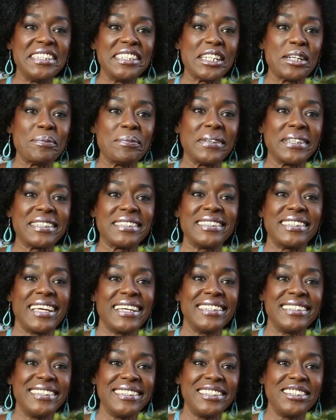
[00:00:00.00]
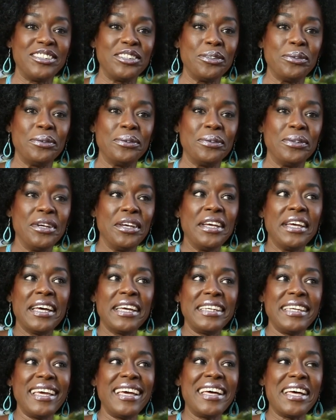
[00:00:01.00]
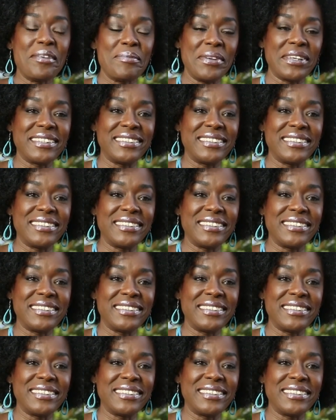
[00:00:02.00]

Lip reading: and I'm excited I'm